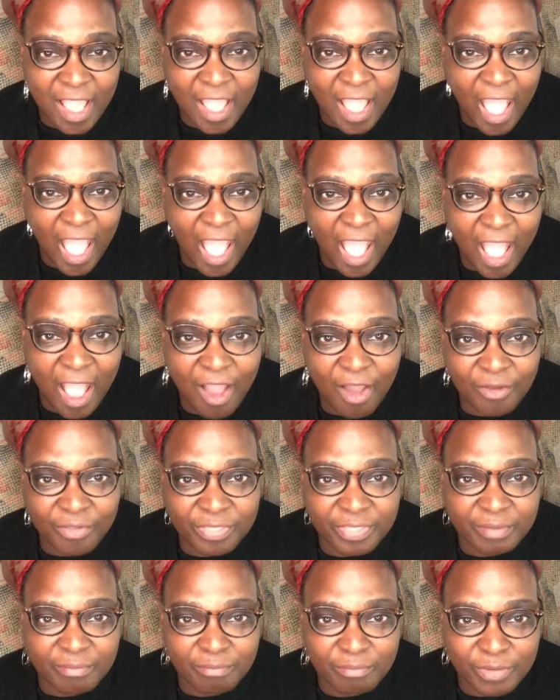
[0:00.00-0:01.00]
how
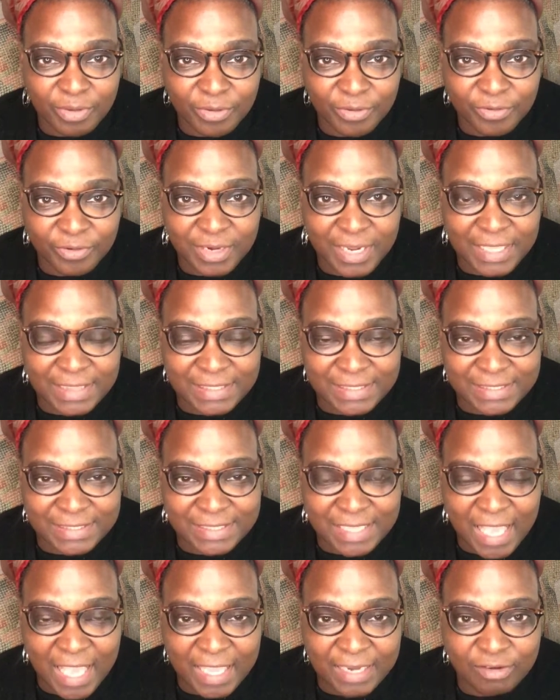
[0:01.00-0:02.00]
the moon and the
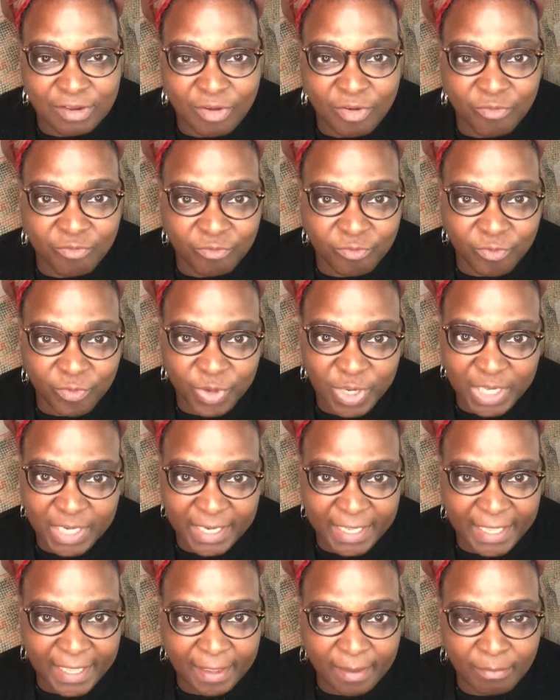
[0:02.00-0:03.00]
sun
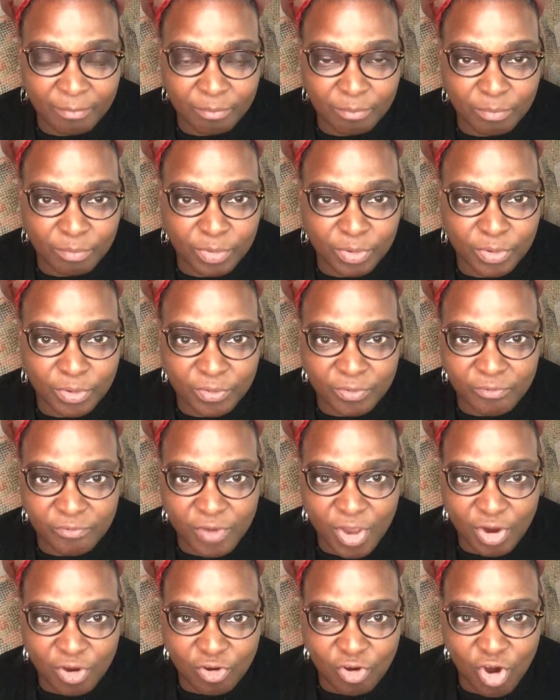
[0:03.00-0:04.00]
really move
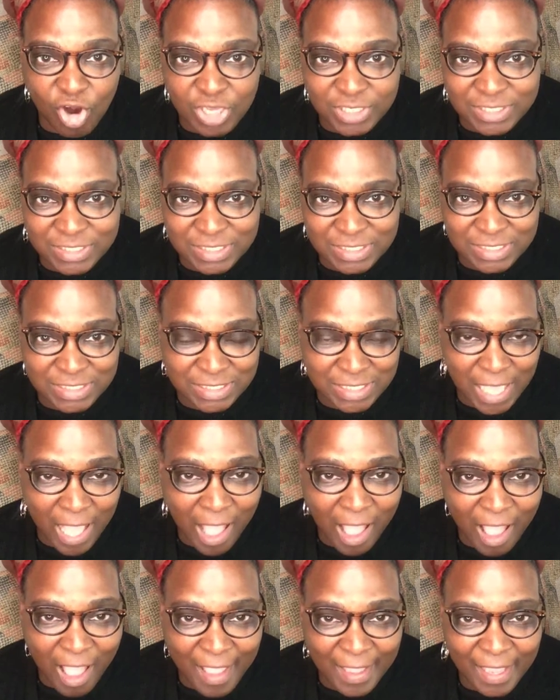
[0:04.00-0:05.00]
across the
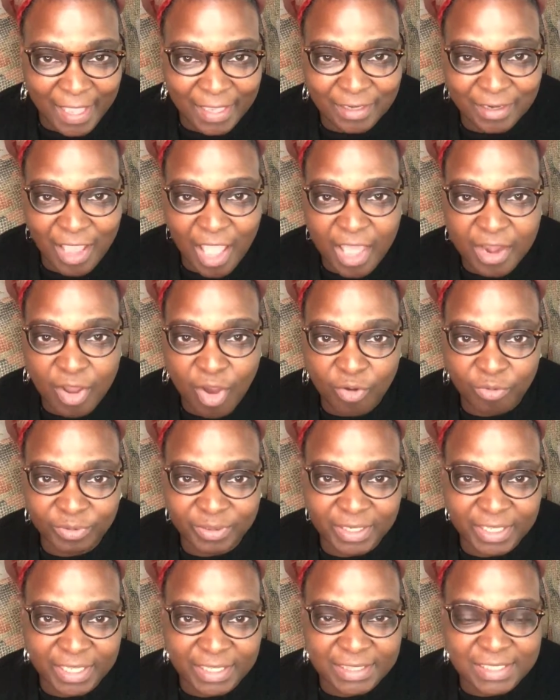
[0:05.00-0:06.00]
sky. And not
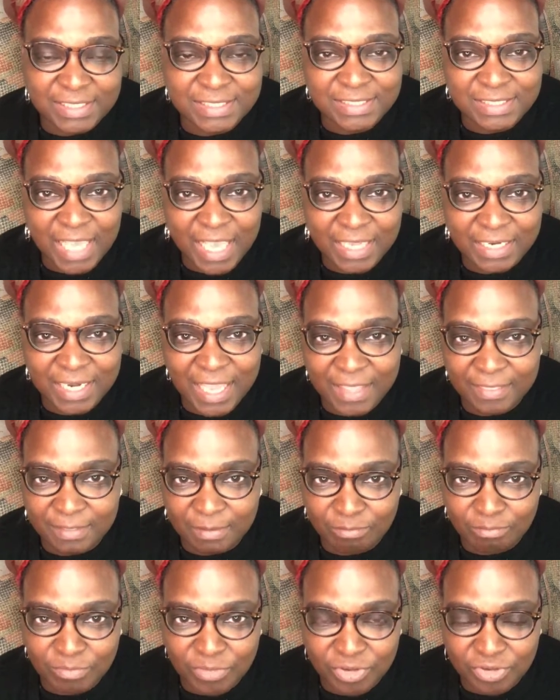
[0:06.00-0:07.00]
only the sun and the
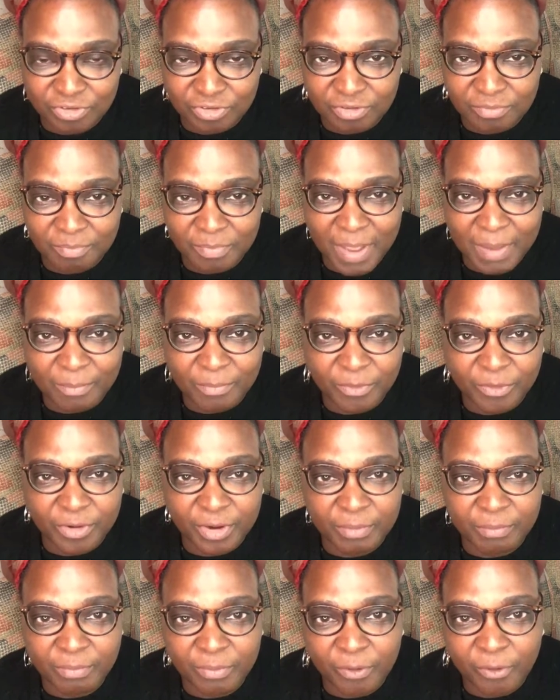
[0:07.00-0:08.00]
moon, but more
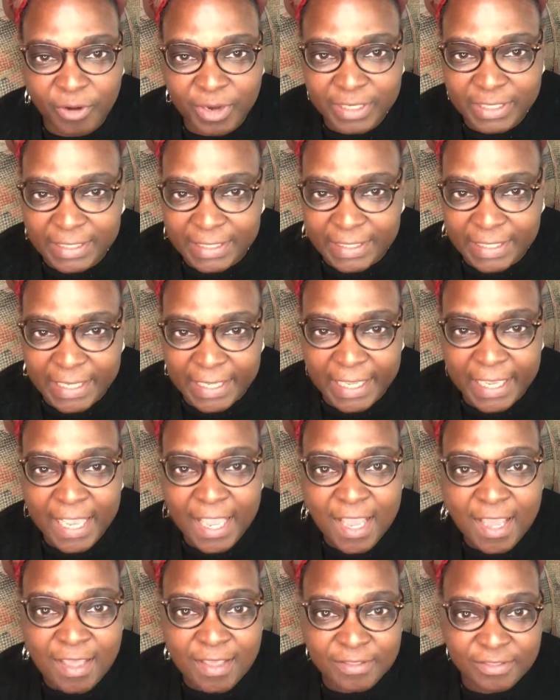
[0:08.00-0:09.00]
importantly,
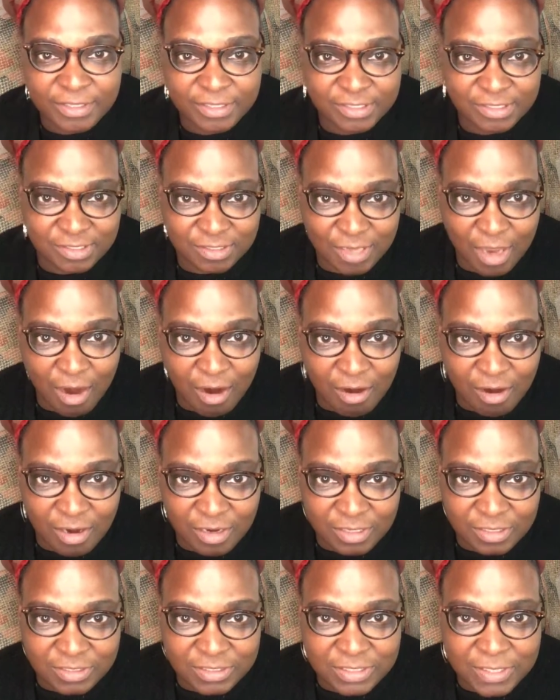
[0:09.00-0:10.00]
the
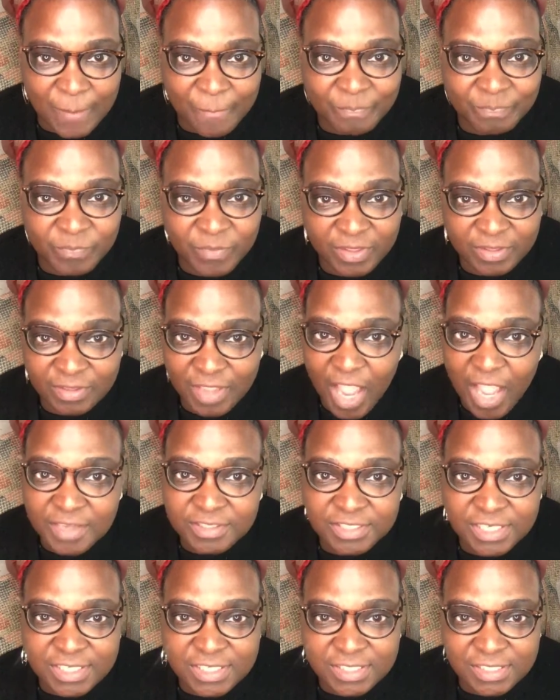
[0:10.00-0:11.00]
stars. Not
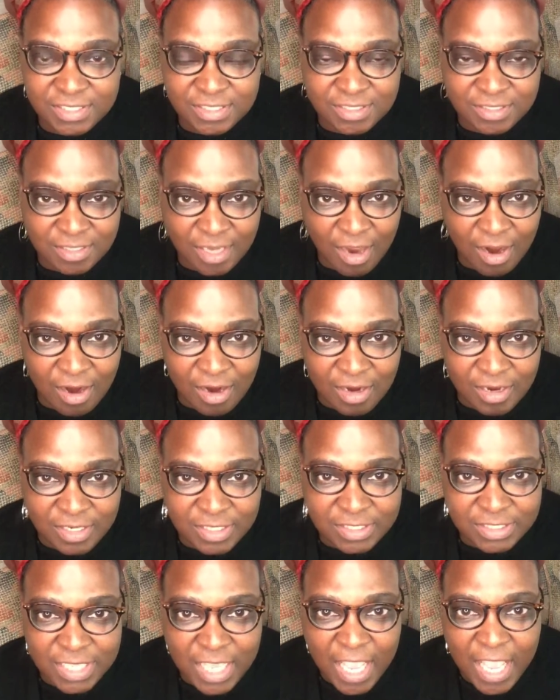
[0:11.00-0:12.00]
just the
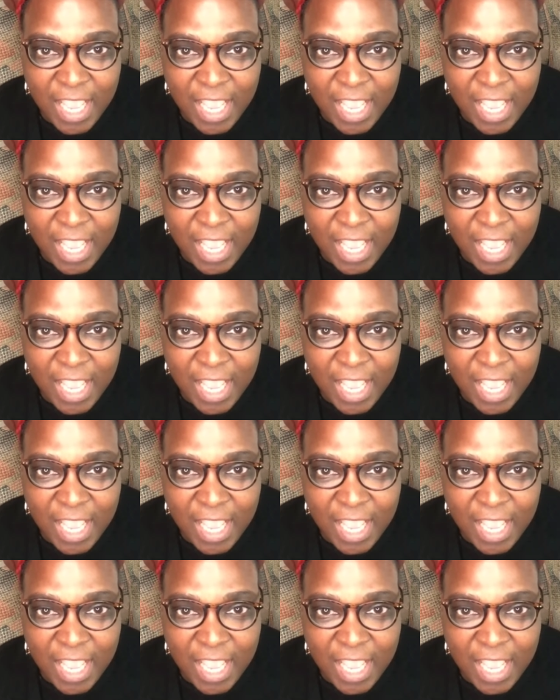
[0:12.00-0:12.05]
stars